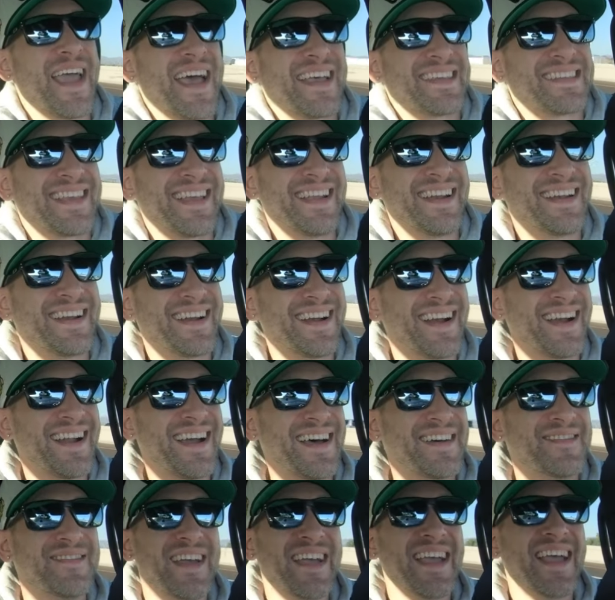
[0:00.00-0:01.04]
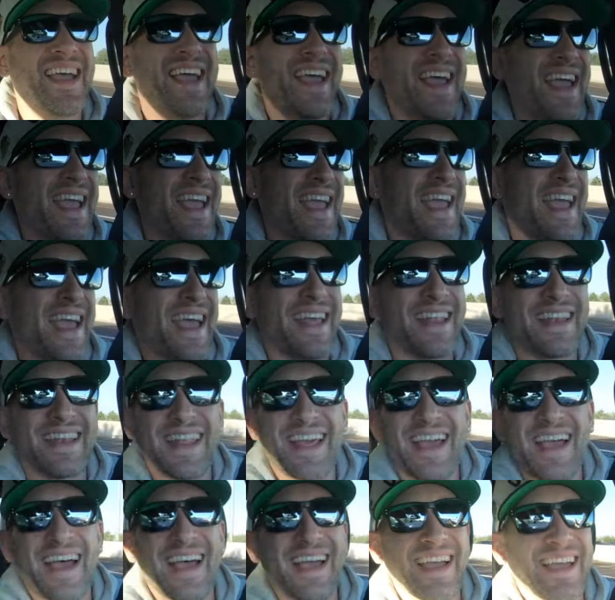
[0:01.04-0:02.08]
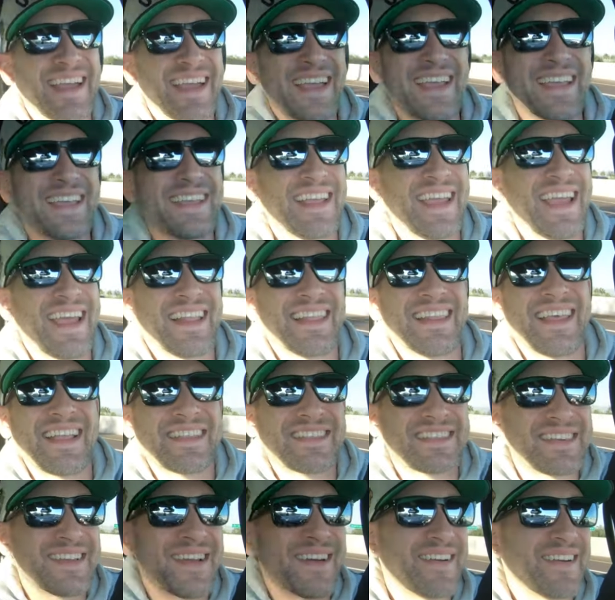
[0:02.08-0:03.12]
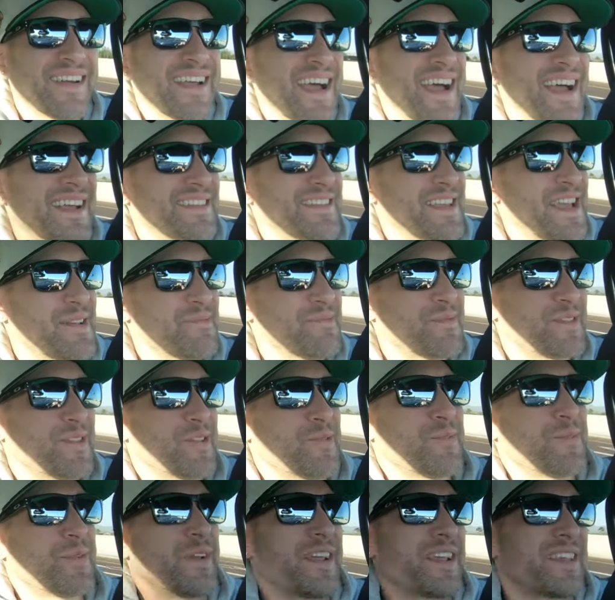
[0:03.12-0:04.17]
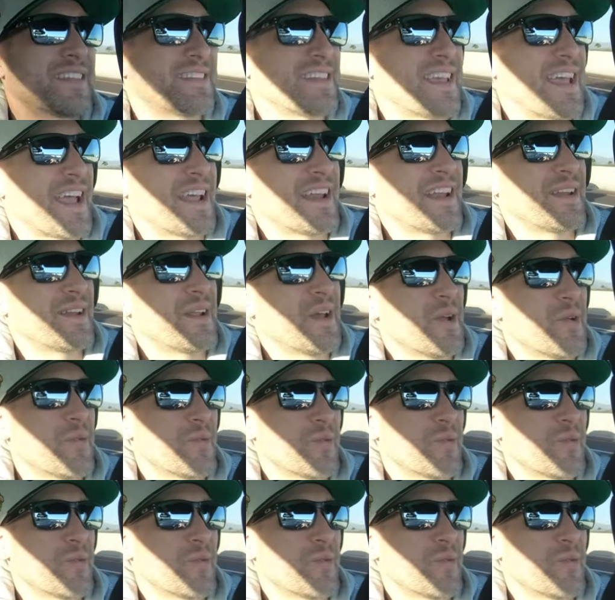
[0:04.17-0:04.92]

passing her up. And uh, yeah, let's go, guys. I'm super excited.